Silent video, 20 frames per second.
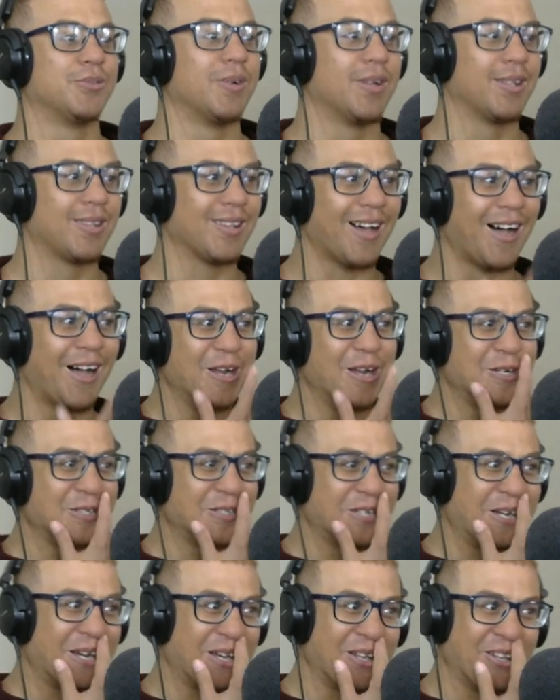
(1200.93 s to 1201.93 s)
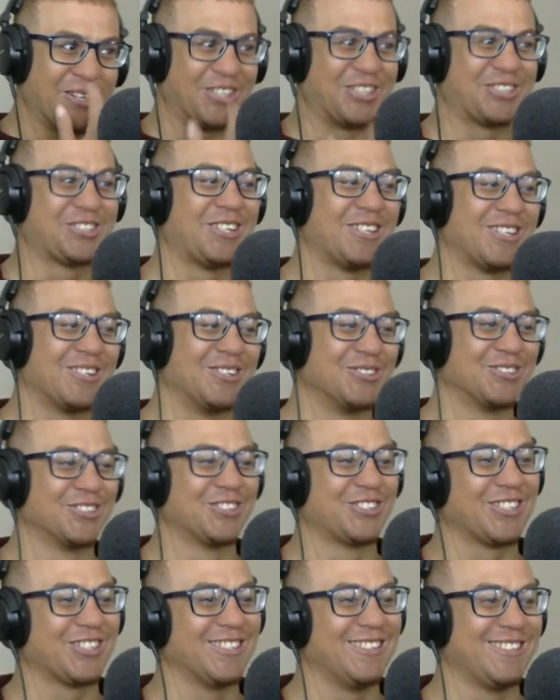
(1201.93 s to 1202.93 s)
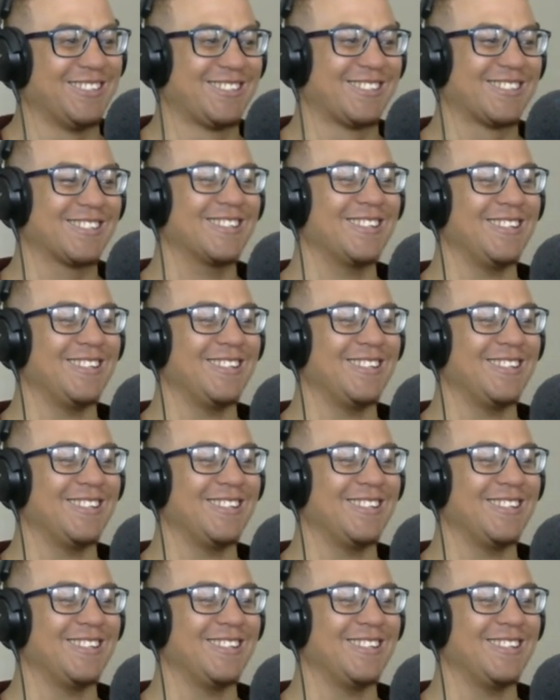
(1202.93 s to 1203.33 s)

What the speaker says: worth 100 other soldiers.